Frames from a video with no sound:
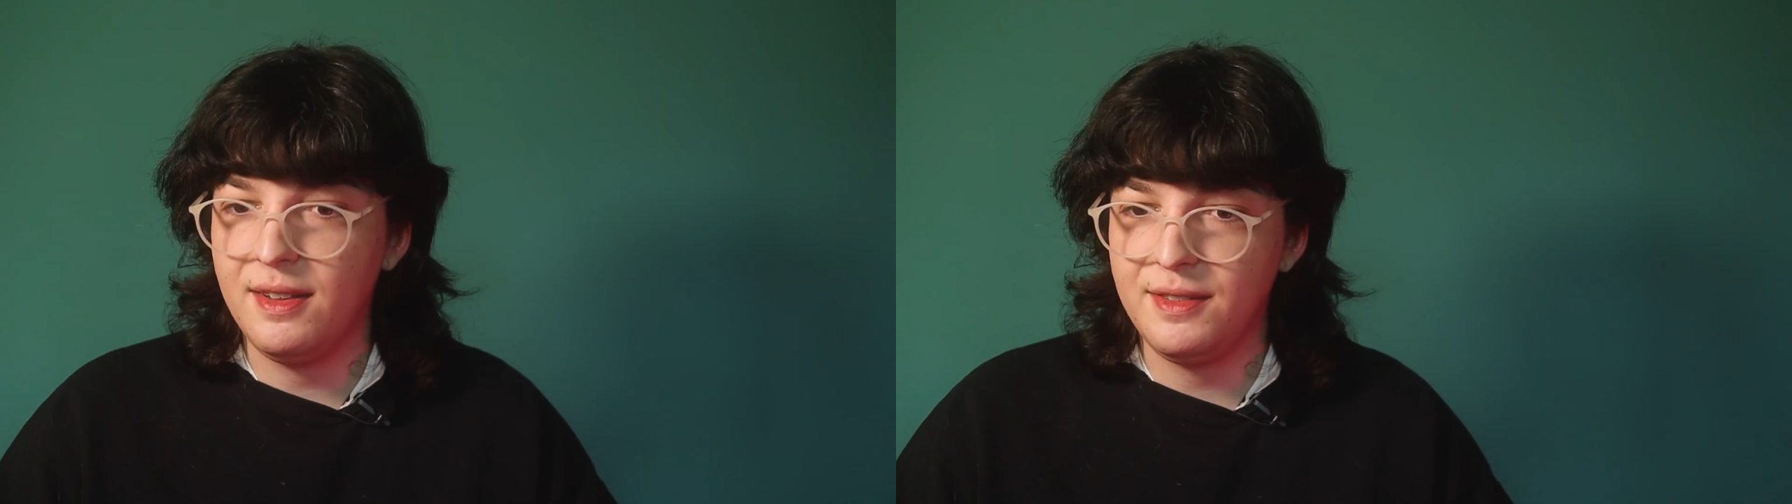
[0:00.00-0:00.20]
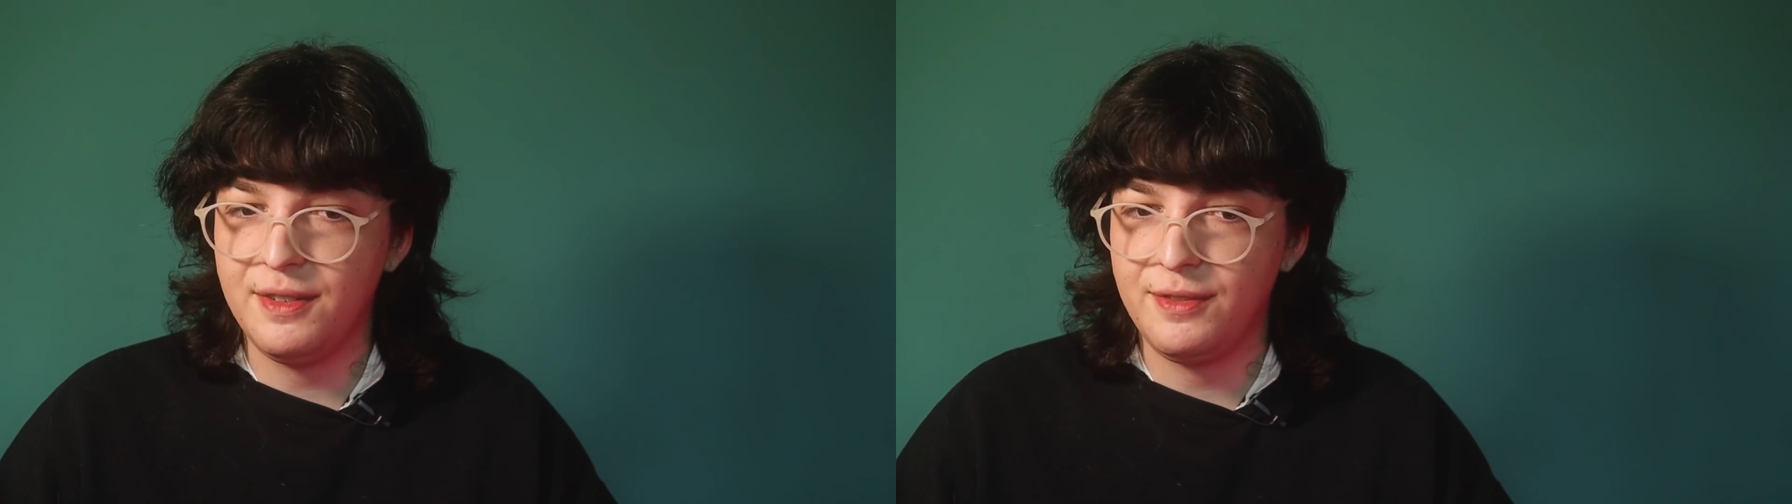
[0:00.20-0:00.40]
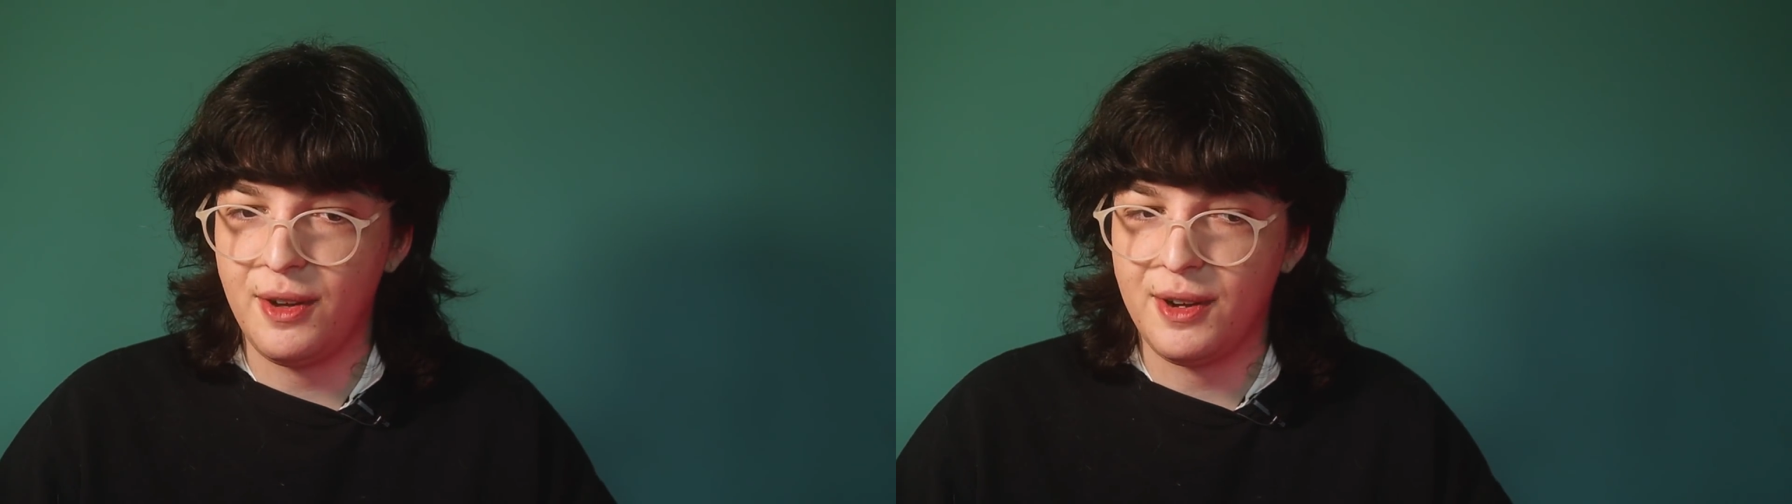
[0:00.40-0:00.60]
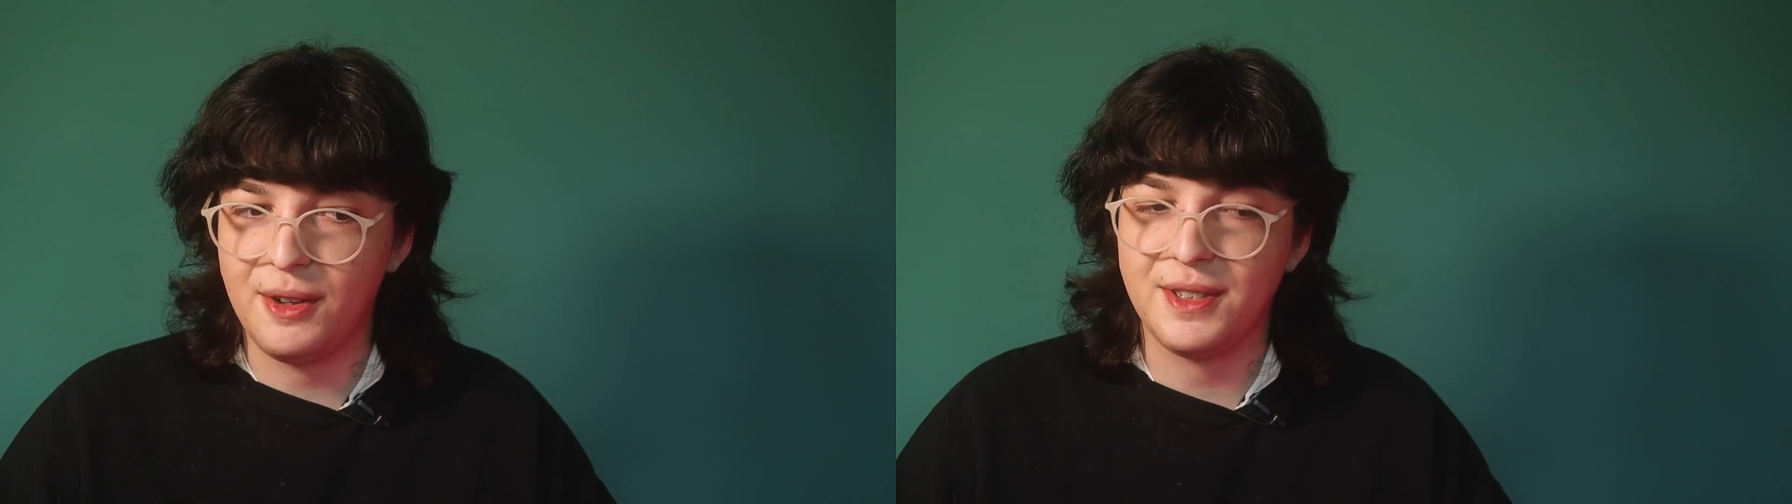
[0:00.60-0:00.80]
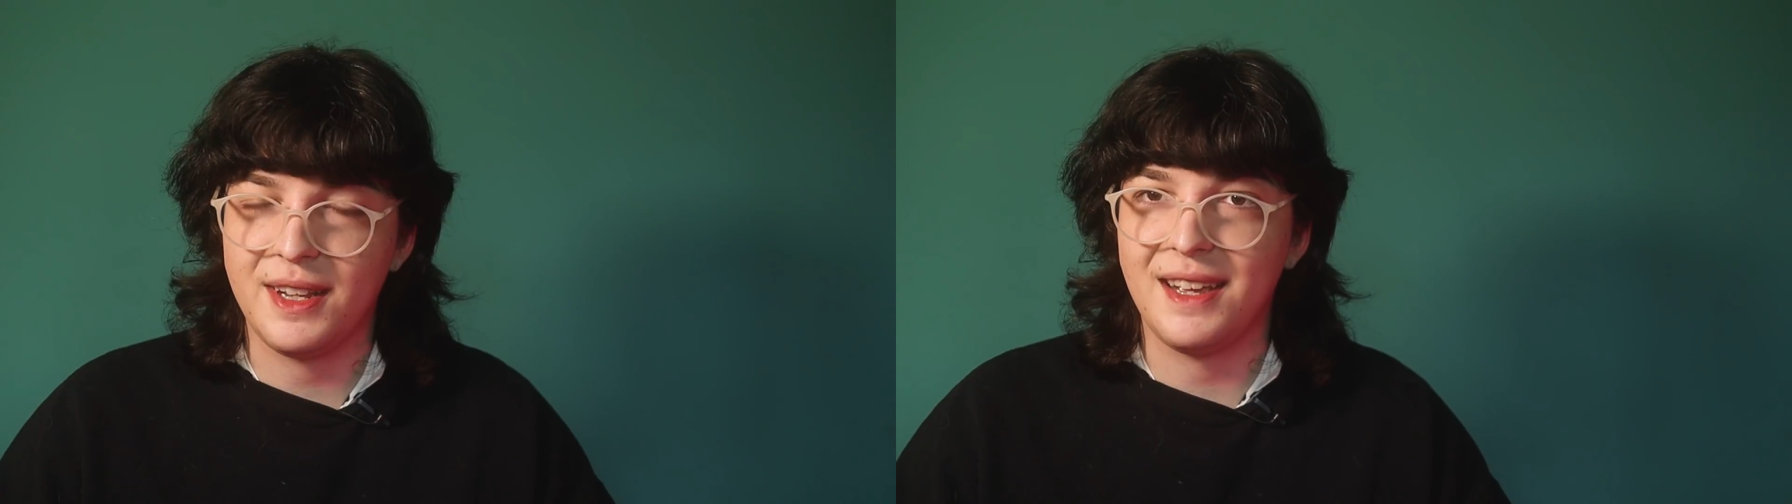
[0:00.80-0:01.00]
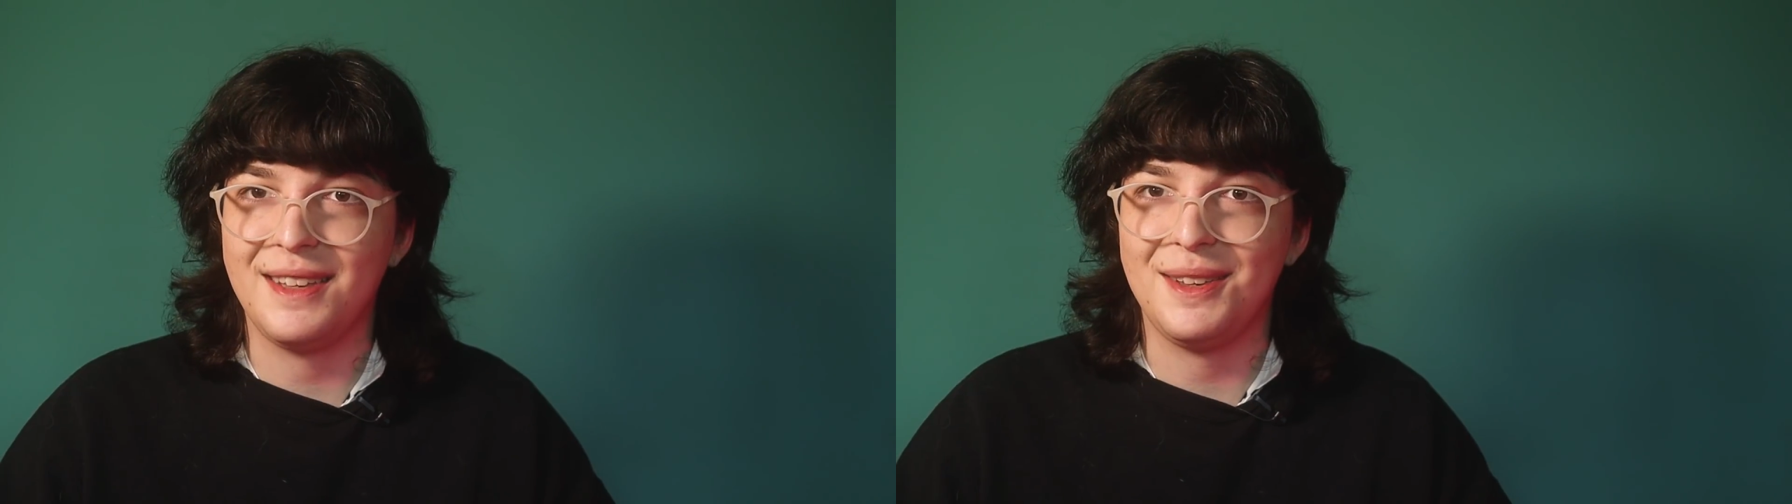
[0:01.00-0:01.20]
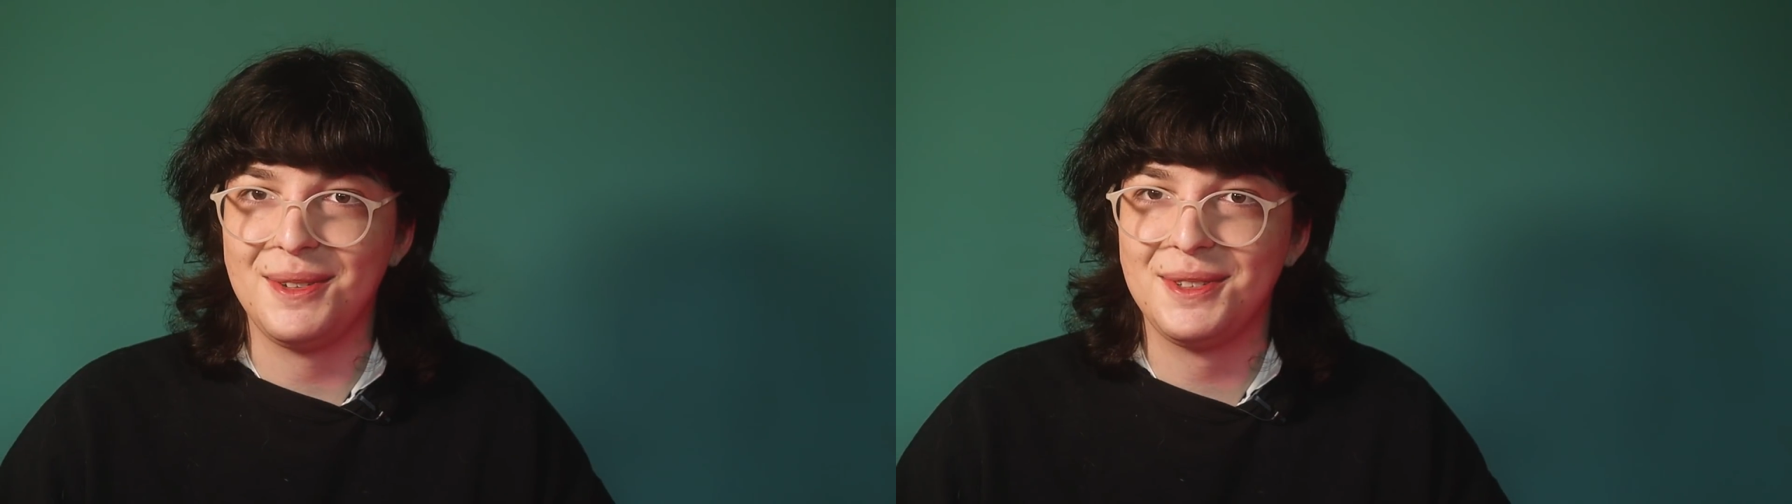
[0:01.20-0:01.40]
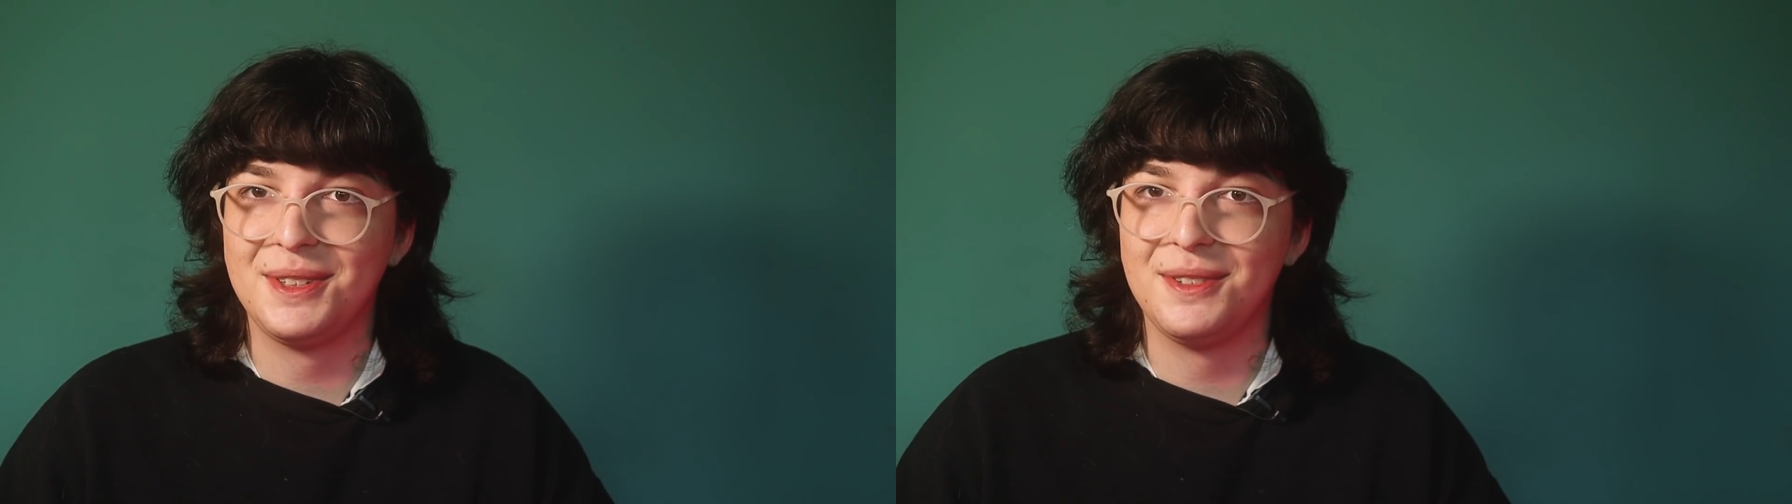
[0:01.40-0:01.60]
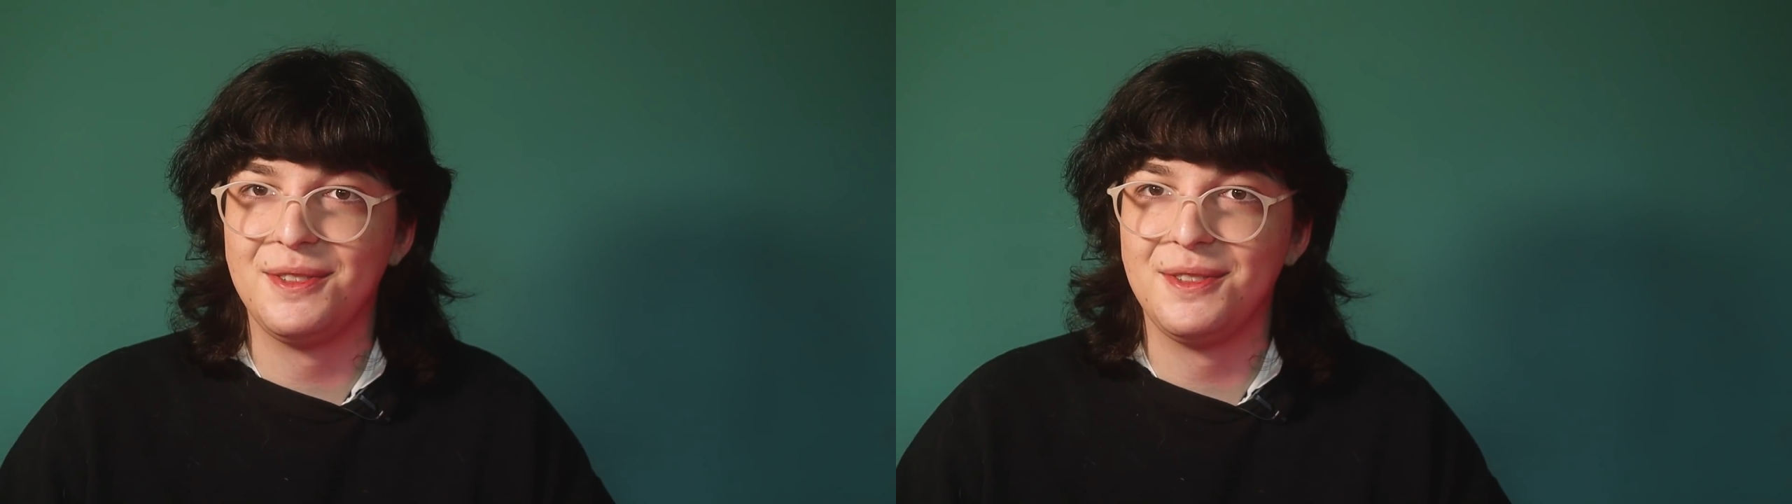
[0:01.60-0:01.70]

of the photos that I used